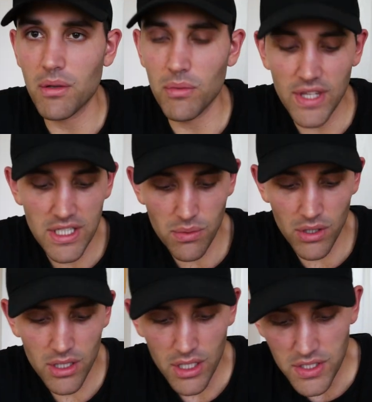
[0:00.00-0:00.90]
in with this
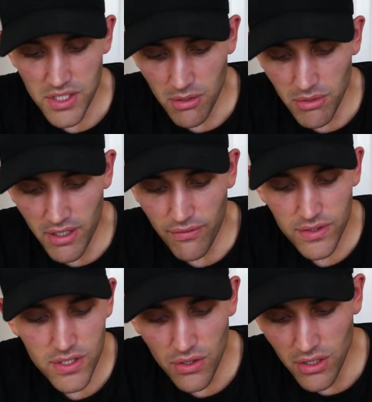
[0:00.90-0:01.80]
one. So I'm looking for
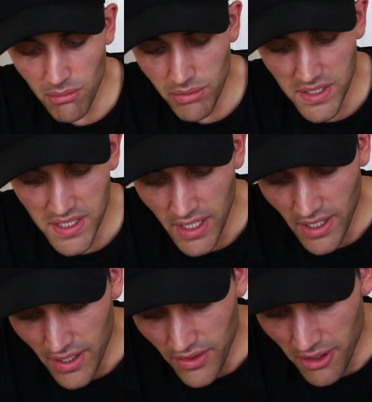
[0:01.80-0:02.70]
two numbers
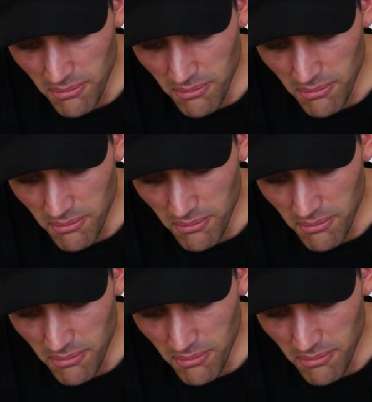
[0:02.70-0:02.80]
that